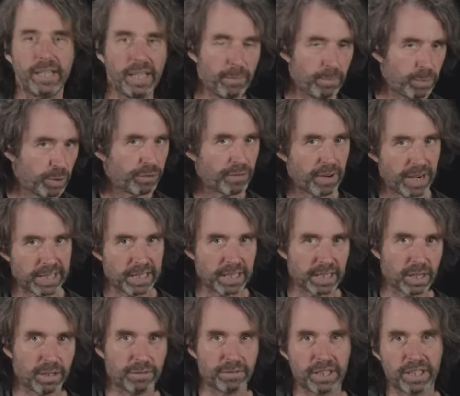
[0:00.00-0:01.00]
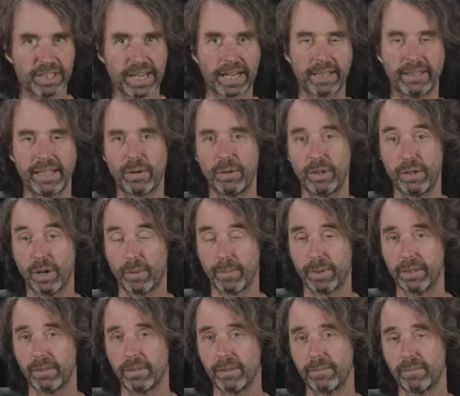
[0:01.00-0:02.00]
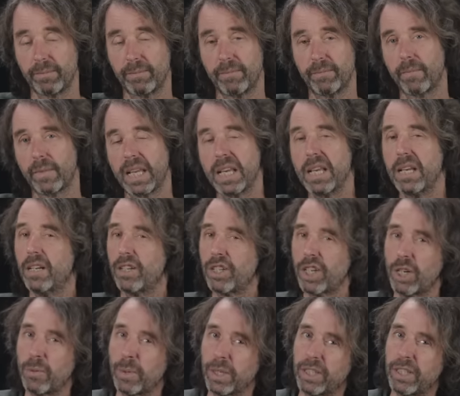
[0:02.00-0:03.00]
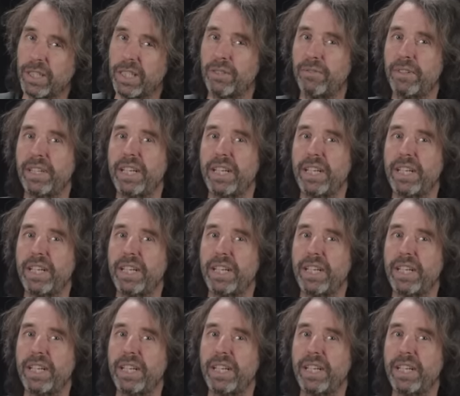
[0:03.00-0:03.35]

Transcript: improvising over the secondary dominant. So what's in this